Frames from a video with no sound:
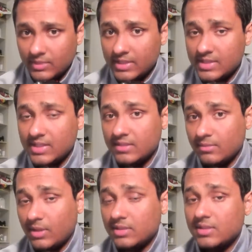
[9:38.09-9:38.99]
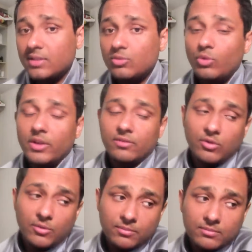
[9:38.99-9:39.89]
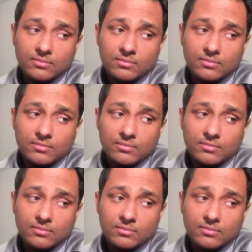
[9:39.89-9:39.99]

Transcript: And 6th March, Ketu went from